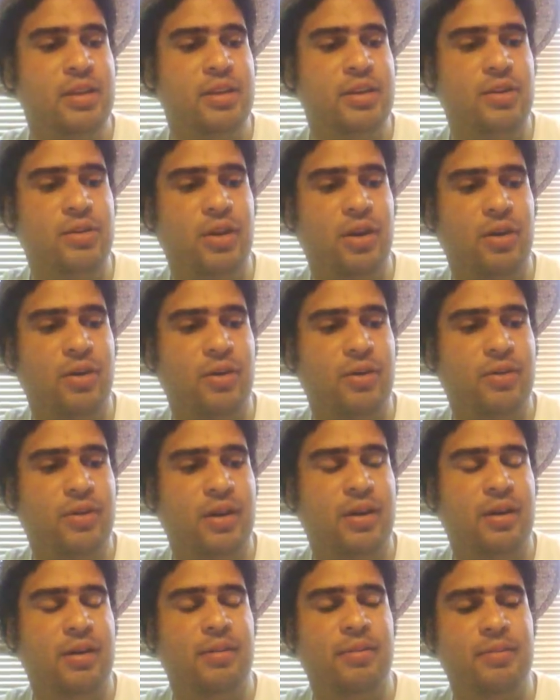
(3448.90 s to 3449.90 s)
you
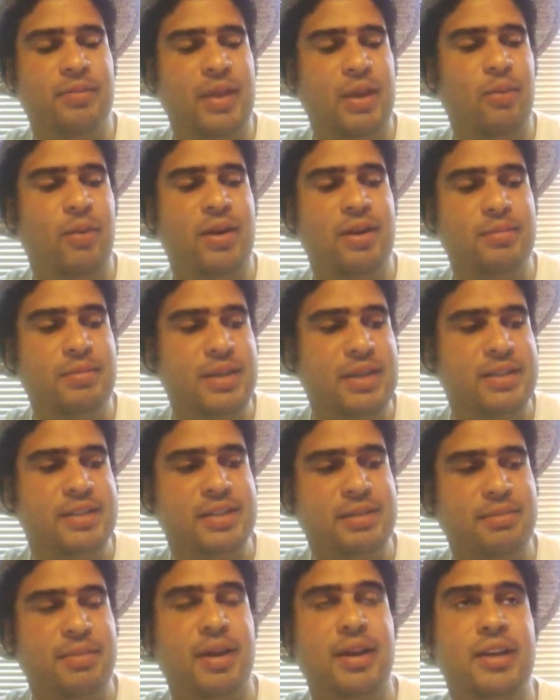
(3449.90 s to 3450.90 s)
know, they want to meet
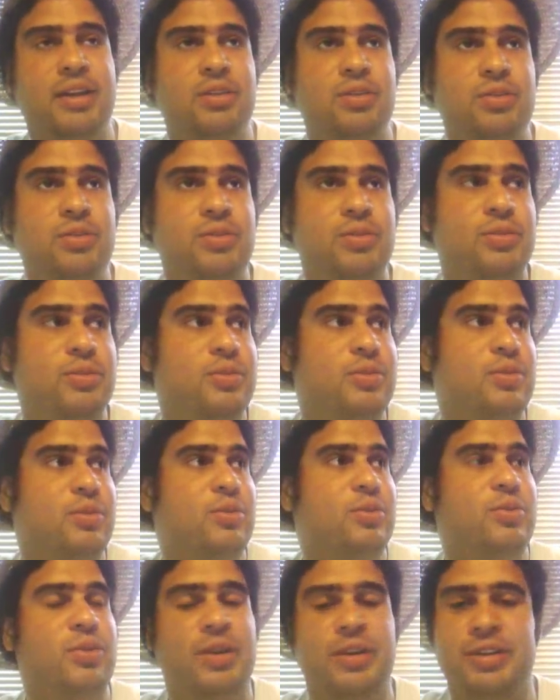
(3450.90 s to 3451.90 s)
somebody who
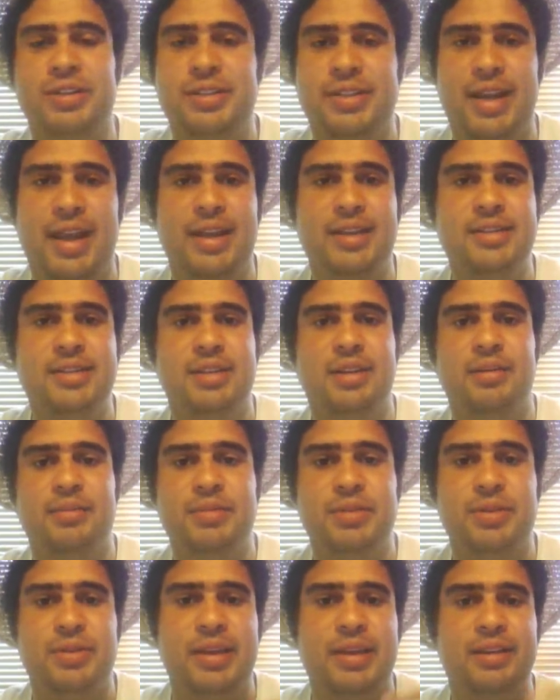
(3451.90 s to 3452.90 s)
understands them,
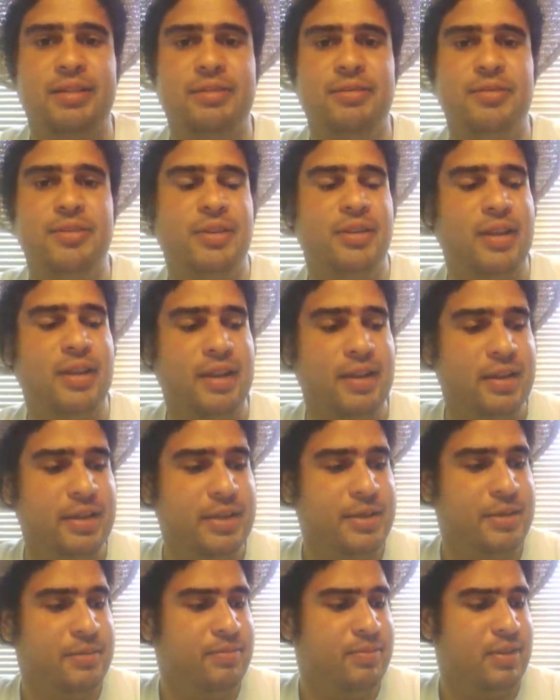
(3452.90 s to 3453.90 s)
so they can feel like
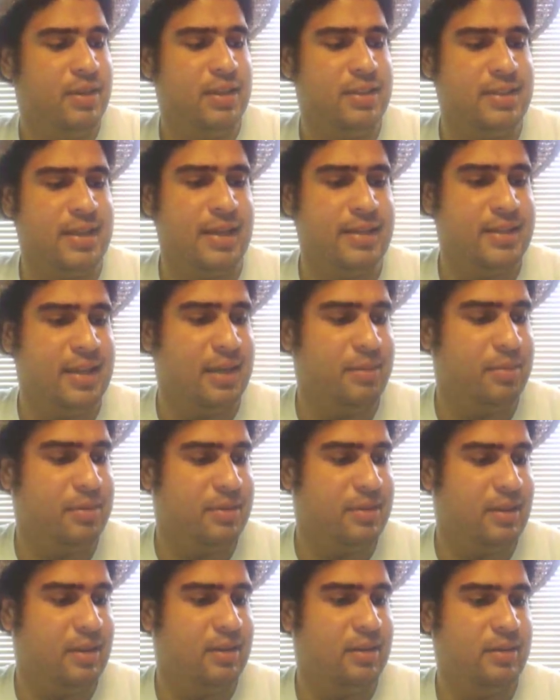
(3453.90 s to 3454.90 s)
it's that type
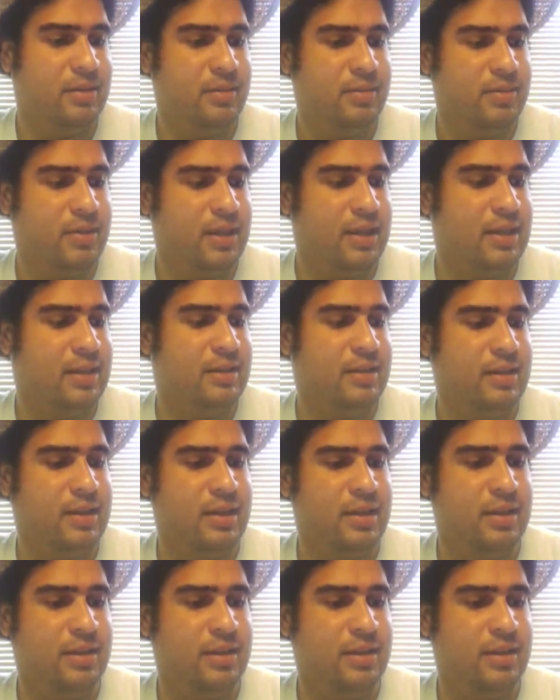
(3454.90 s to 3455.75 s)
of thing. And